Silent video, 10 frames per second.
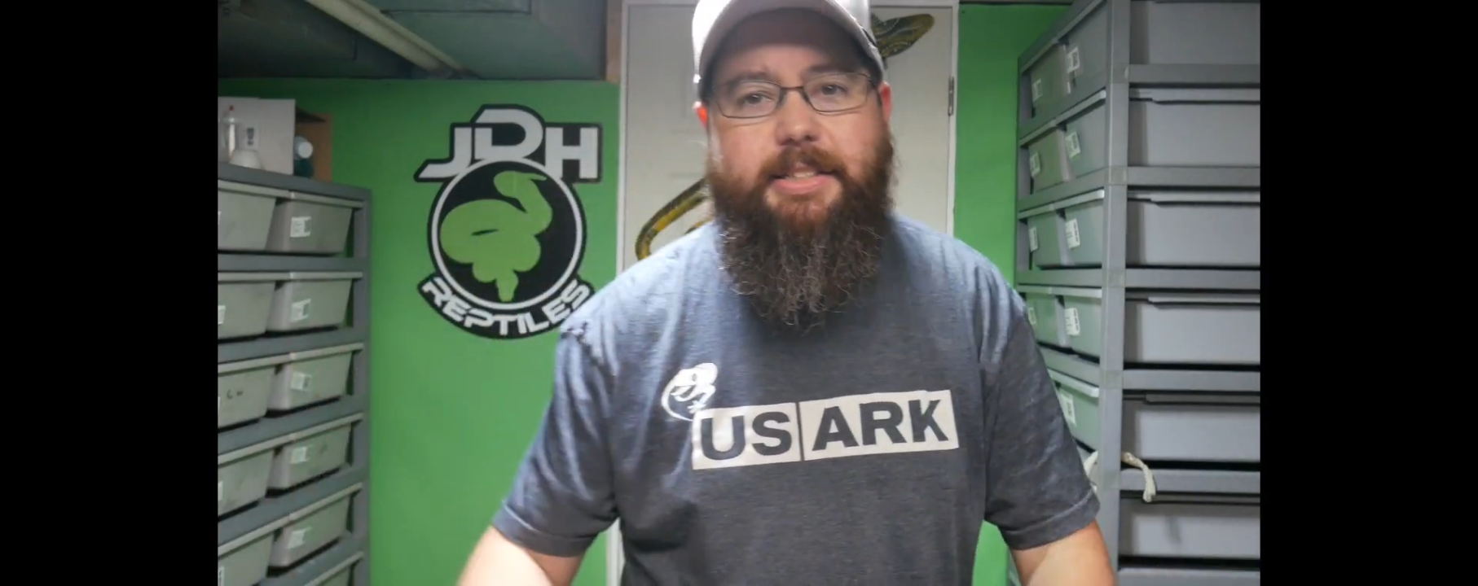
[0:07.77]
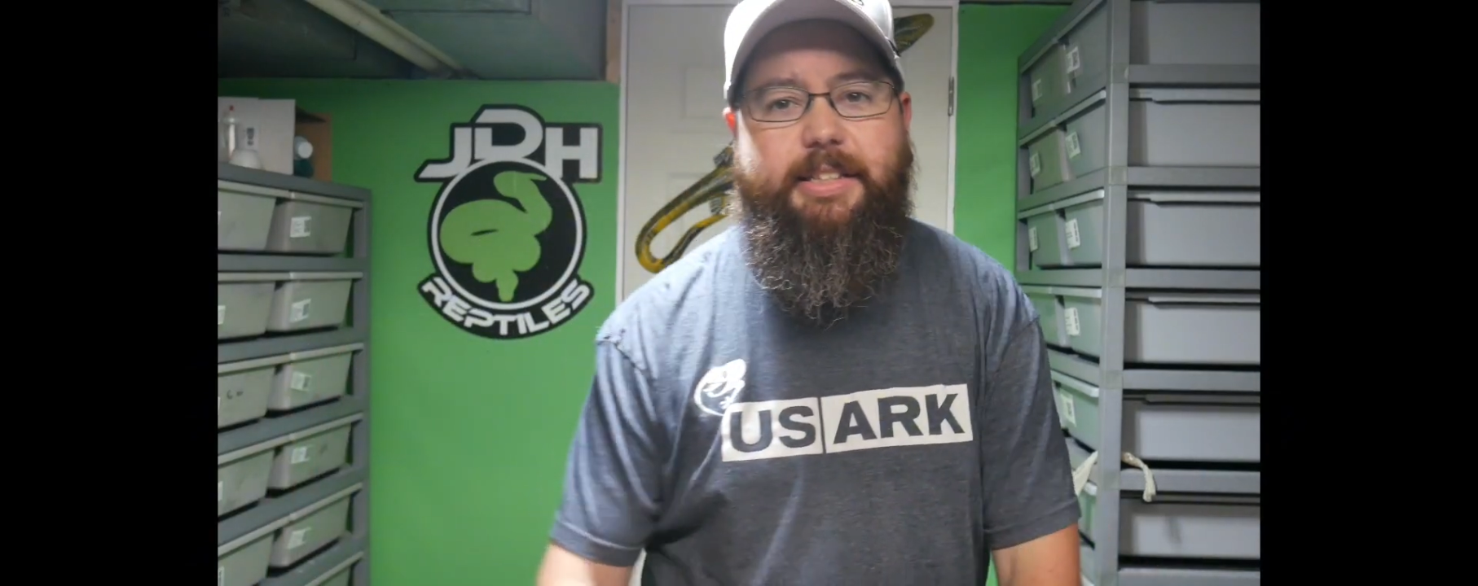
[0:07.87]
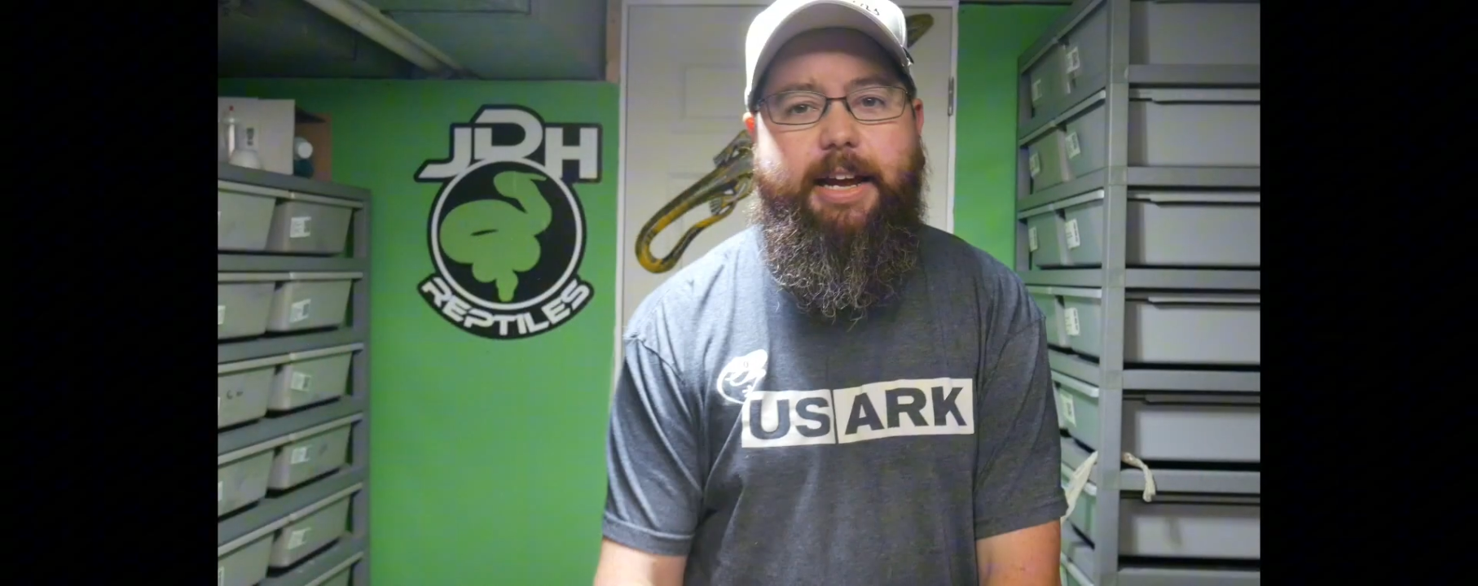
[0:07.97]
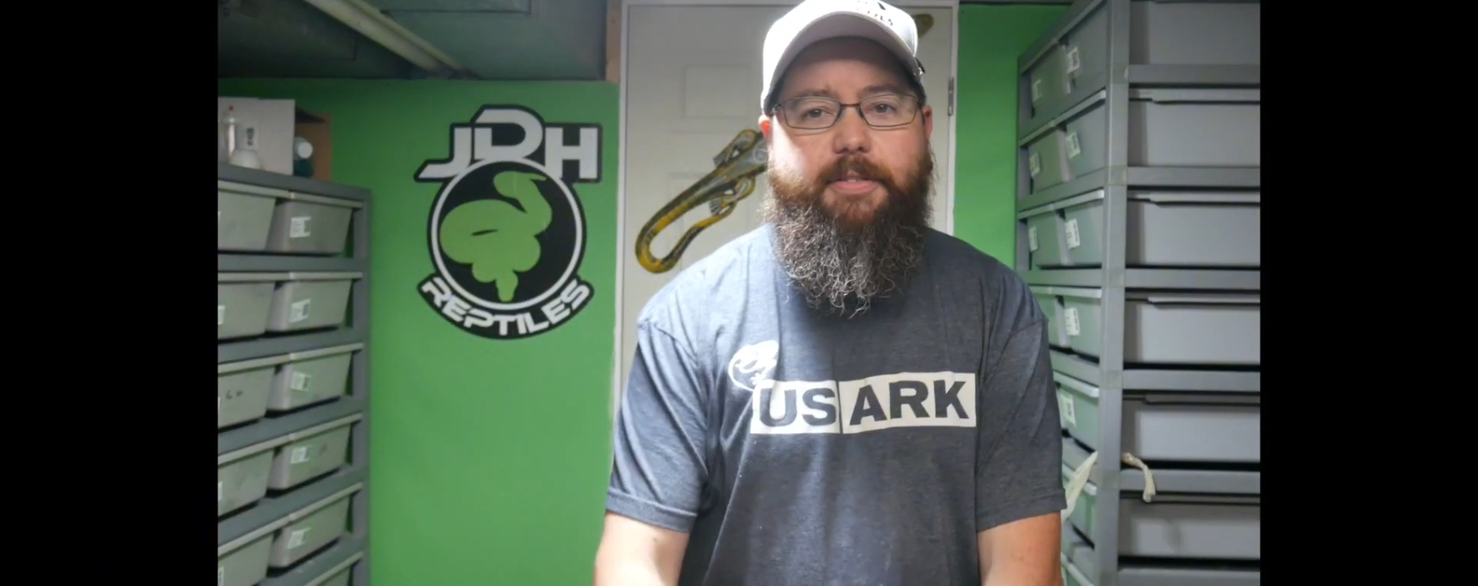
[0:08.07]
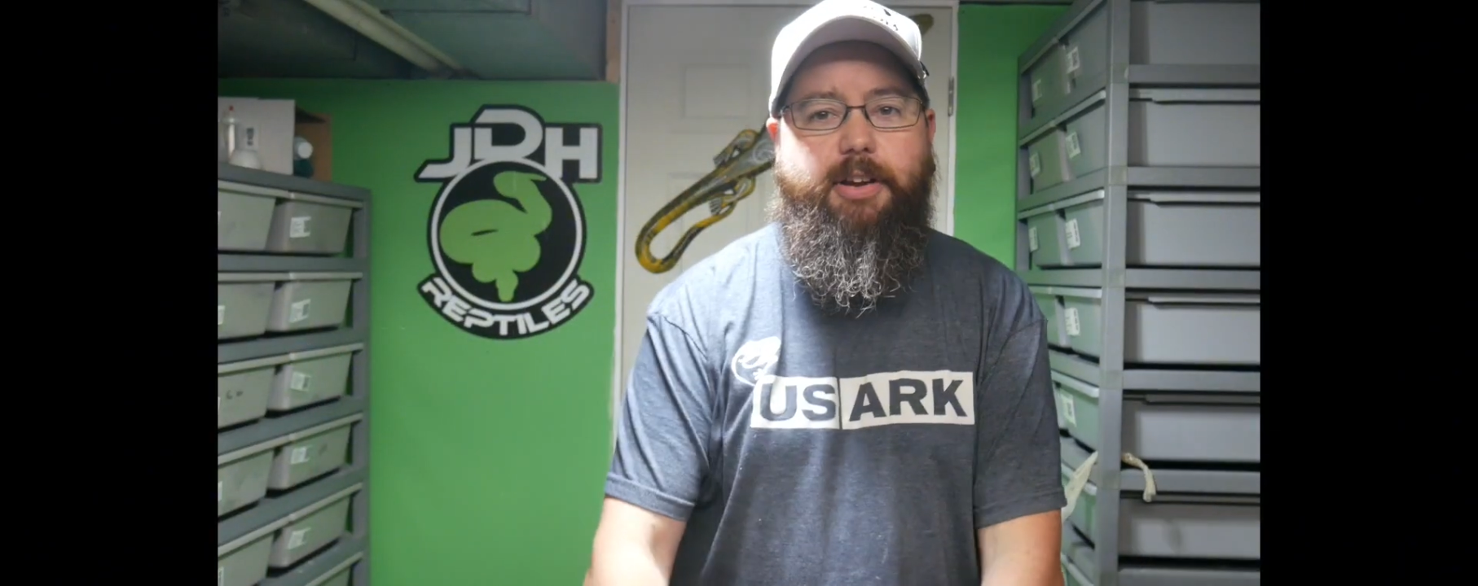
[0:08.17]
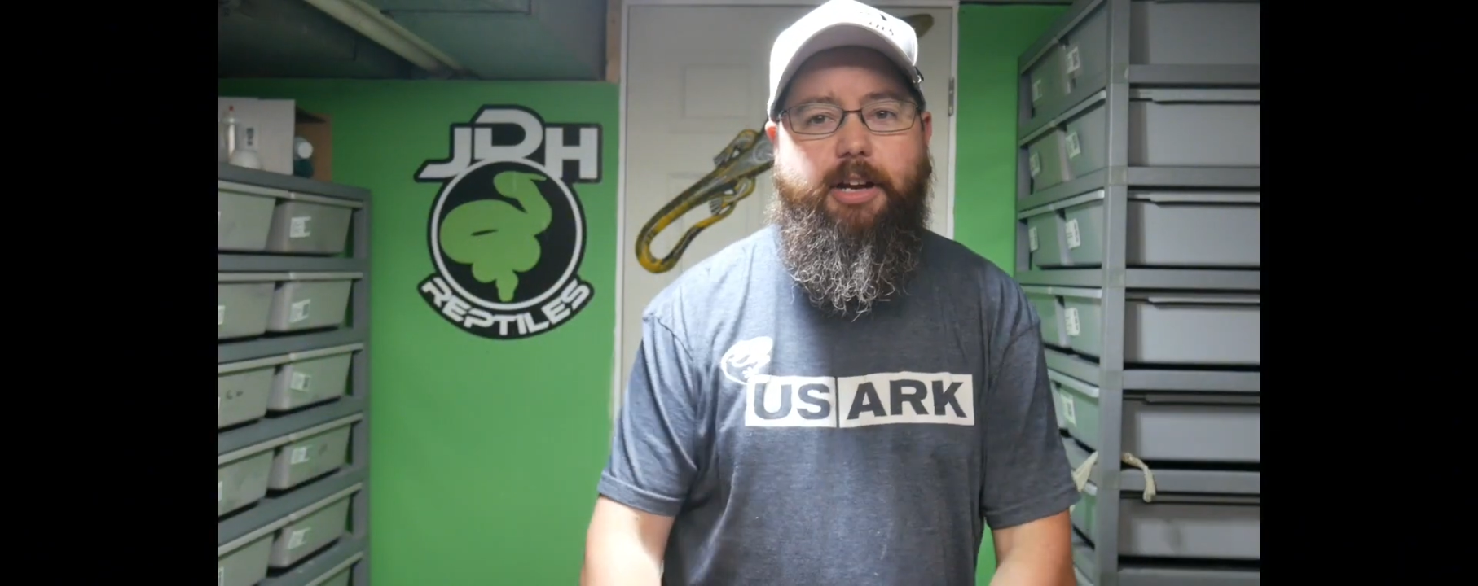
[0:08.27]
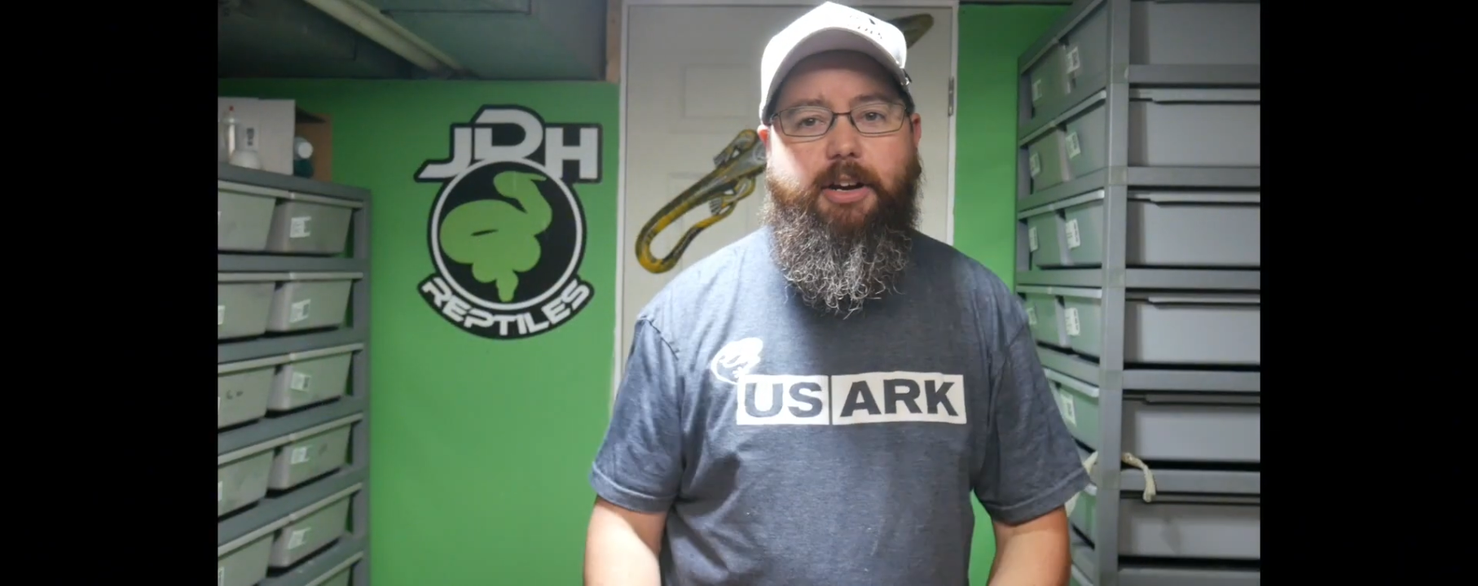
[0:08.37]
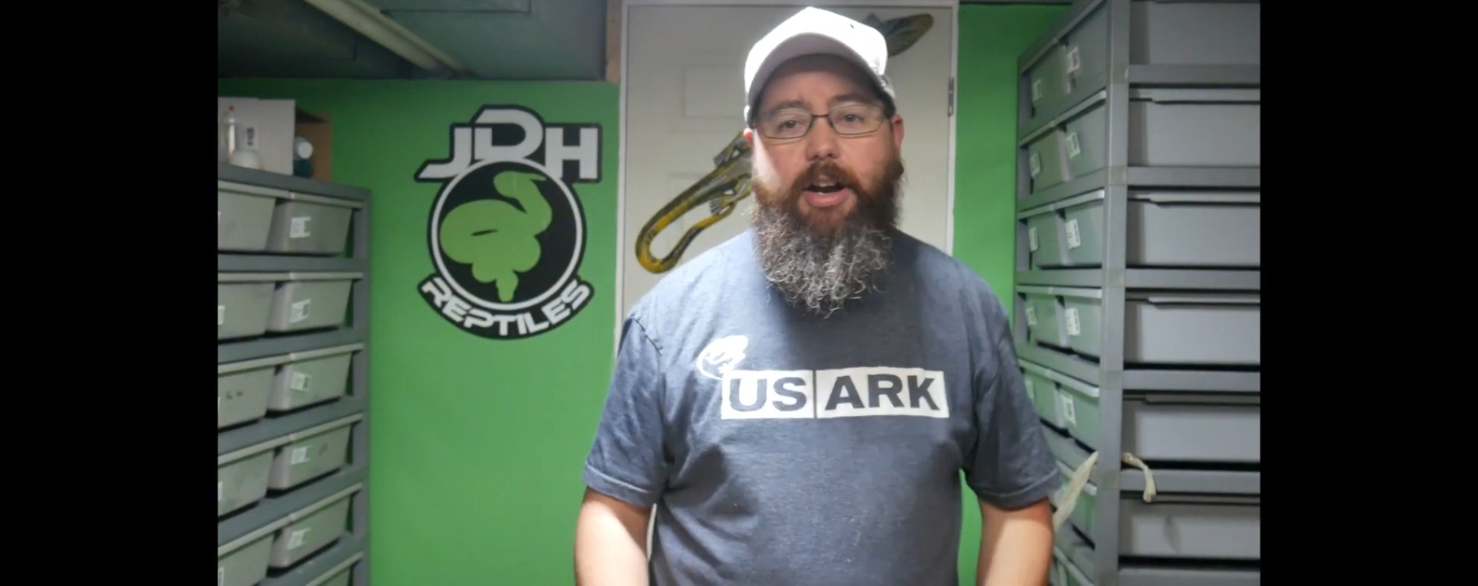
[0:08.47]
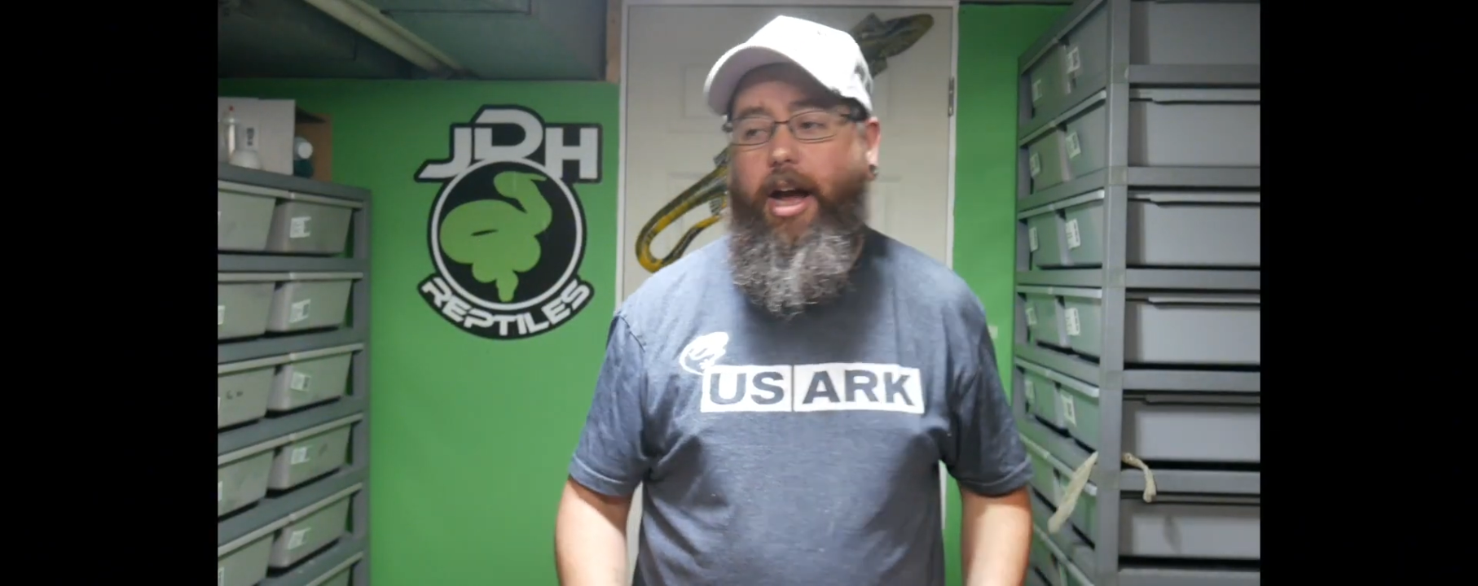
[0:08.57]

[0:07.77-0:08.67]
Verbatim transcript: Dave here.